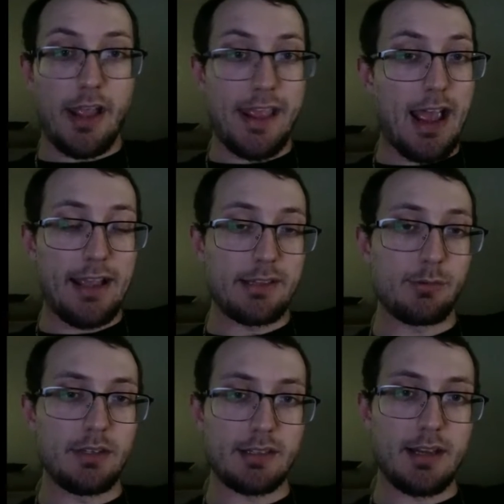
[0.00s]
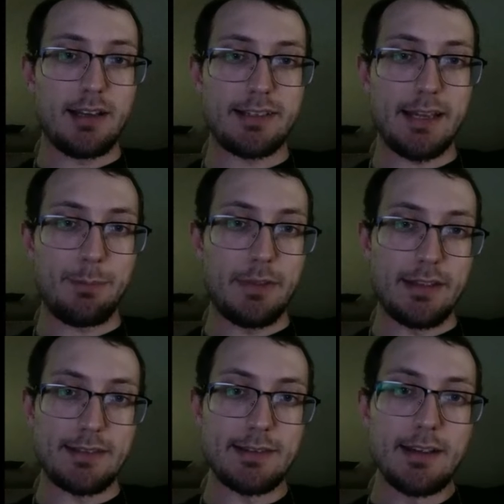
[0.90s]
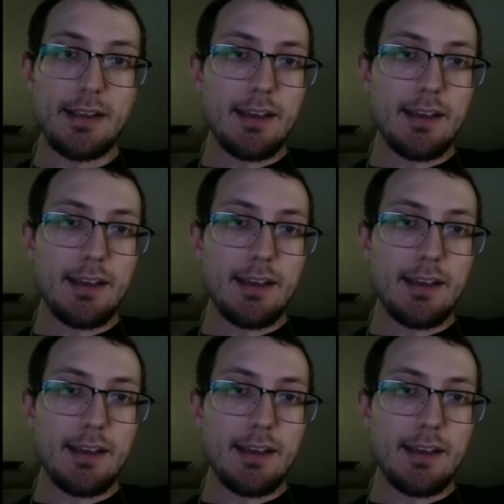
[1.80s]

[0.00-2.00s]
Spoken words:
yeah, I guess we just got to accept this.